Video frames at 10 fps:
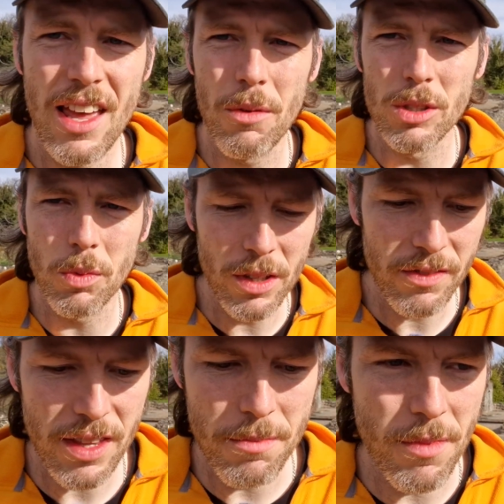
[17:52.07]
It was one
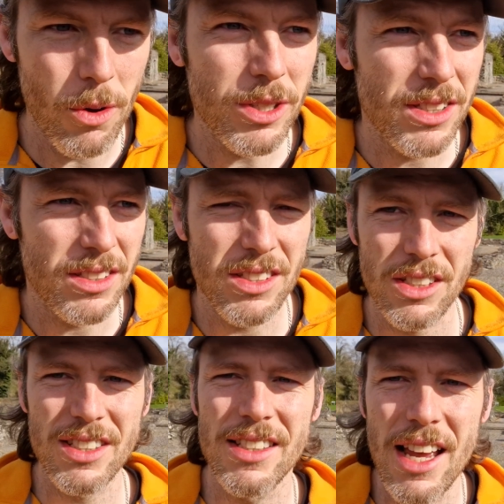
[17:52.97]
of the most
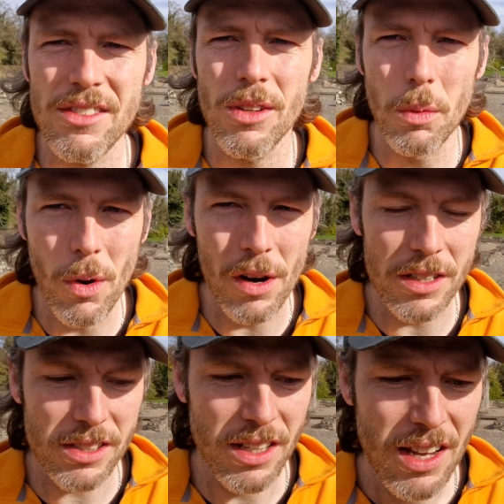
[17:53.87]
successful
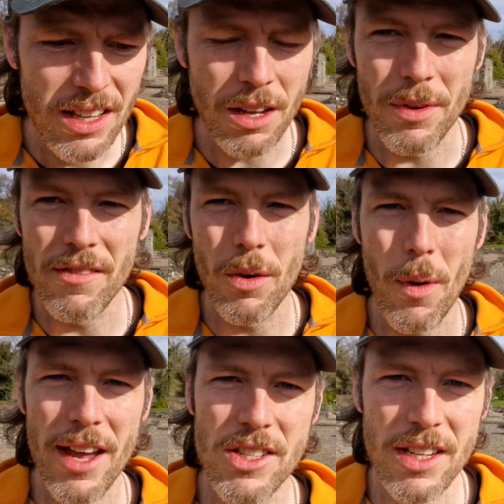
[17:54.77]
wars that we ever
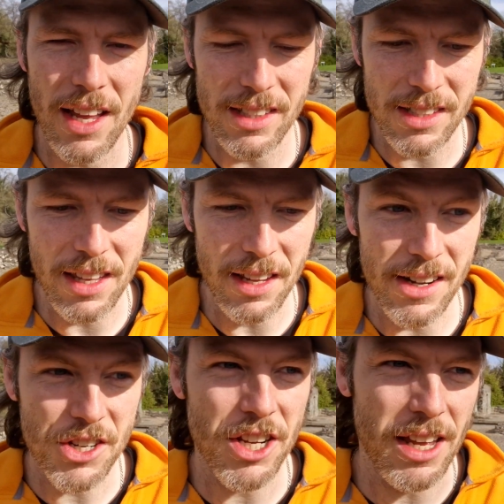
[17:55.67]
waged against the
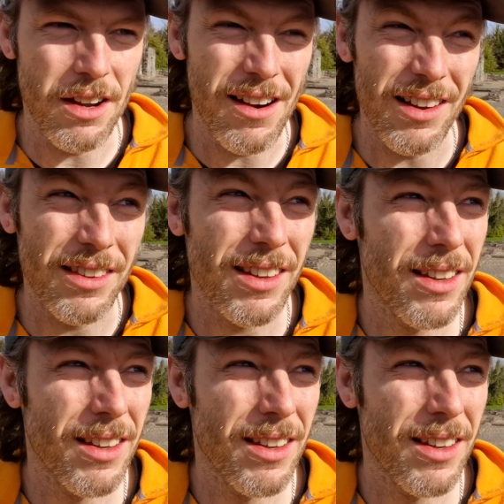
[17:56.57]
English in Ireland.